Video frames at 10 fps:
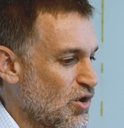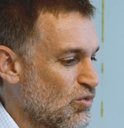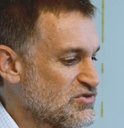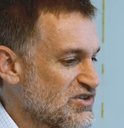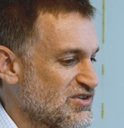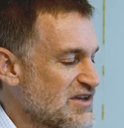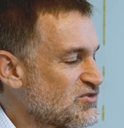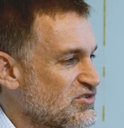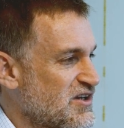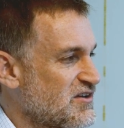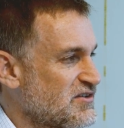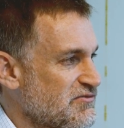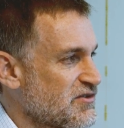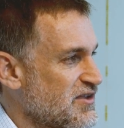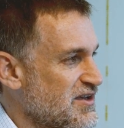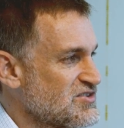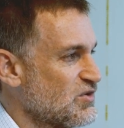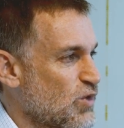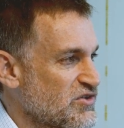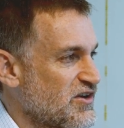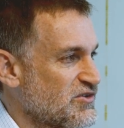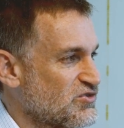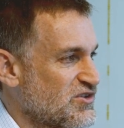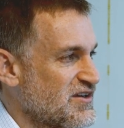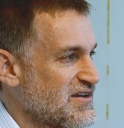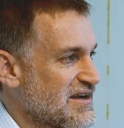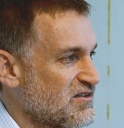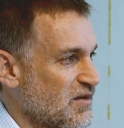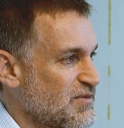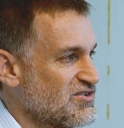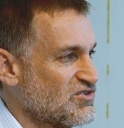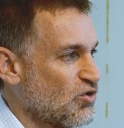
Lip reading: was just interested in different things and wasn't interested in academics.